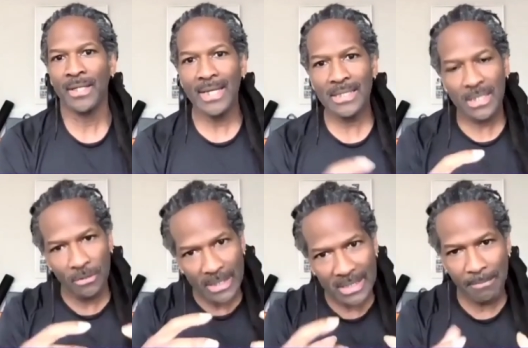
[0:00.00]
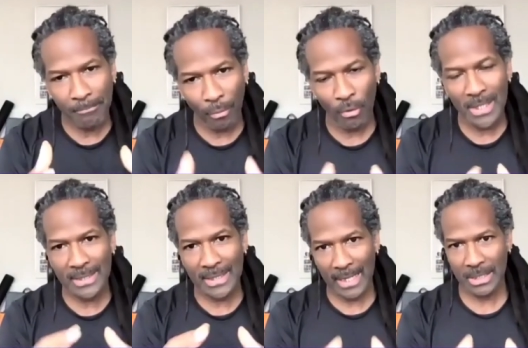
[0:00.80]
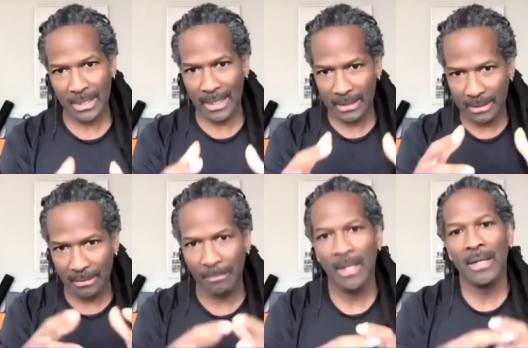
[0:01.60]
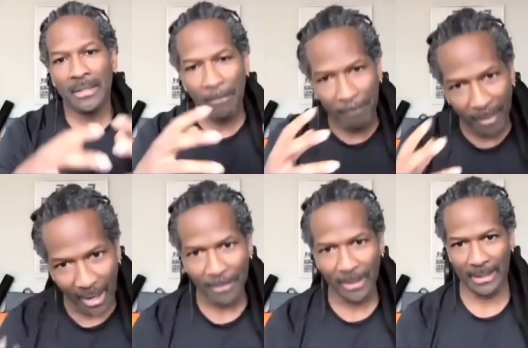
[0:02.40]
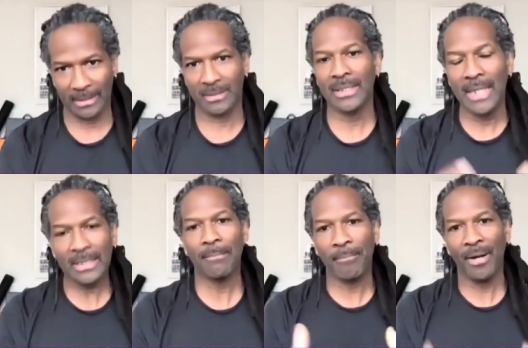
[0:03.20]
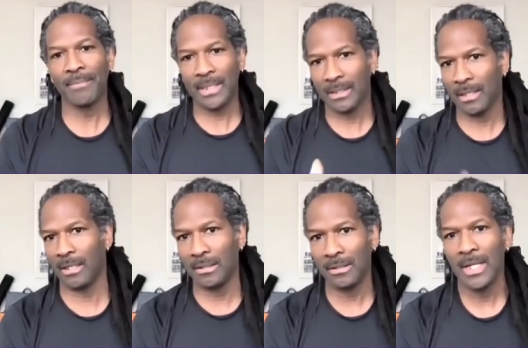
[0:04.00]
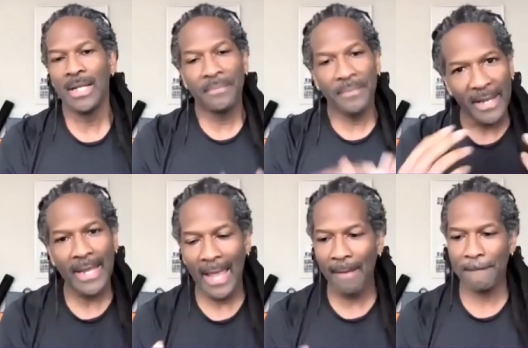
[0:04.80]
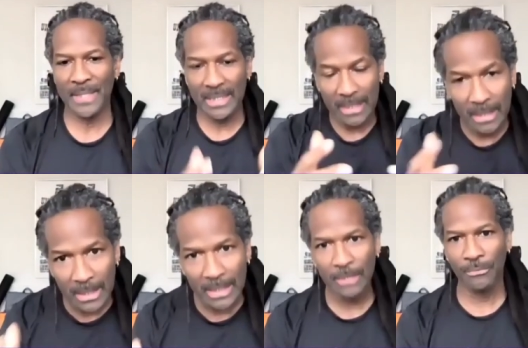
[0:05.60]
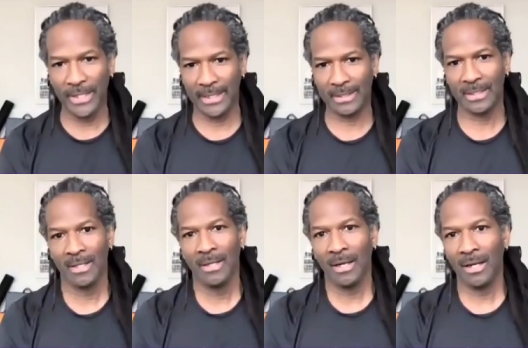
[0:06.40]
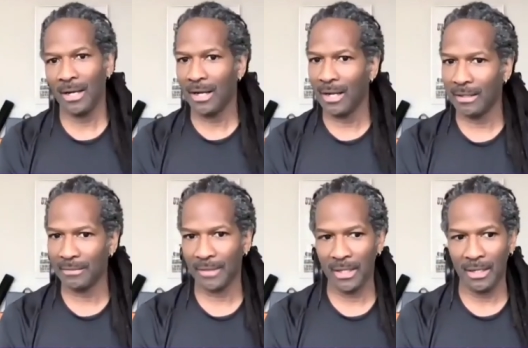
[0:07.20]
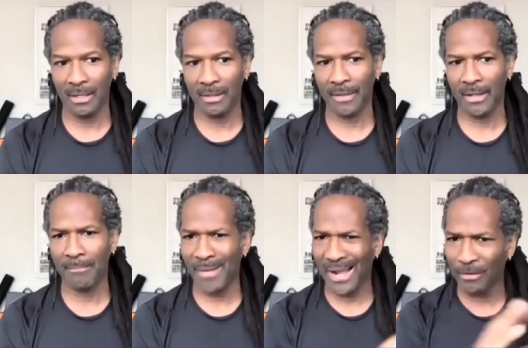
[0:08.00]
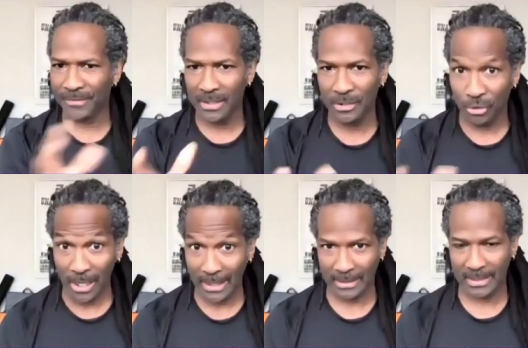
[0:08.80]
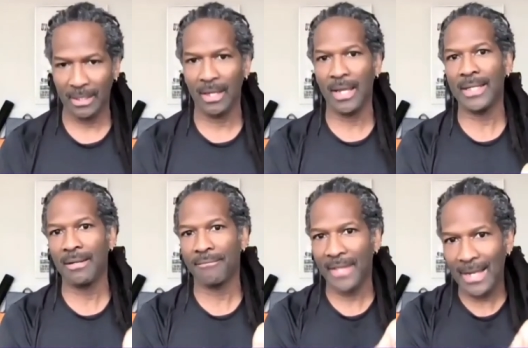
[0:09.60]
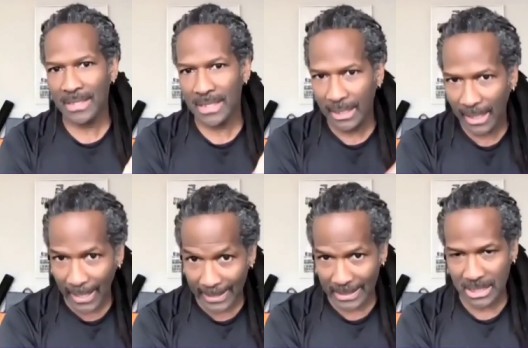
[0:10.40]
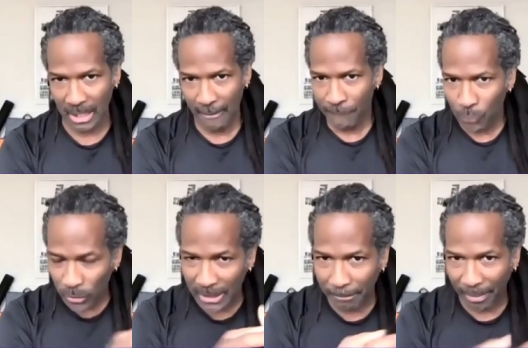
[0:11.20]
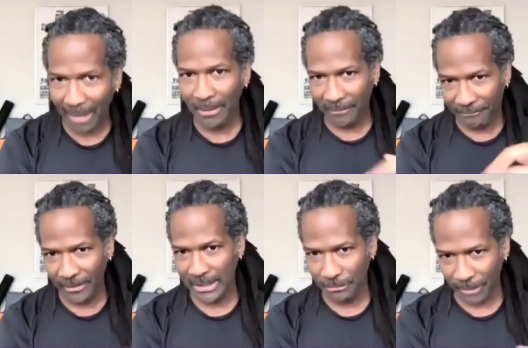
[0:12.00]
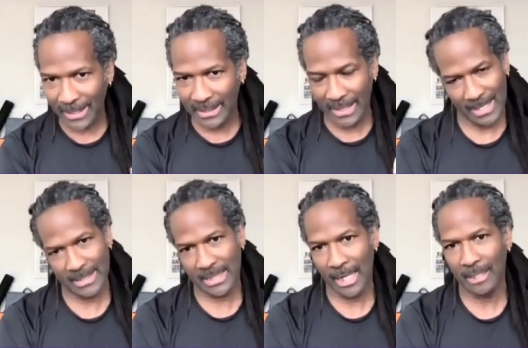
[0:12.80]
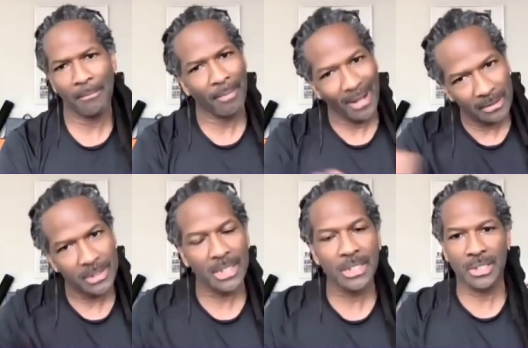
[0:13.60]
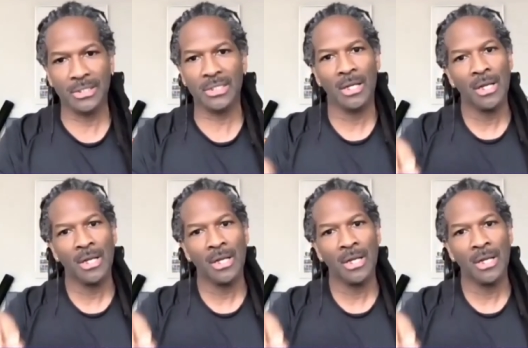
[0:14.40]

And so it's important to educate the, the public, to let the public know they have been hoodwinked uh, uh, about uh, drugs. And if that's the case, when the public fully recognize that, the politicians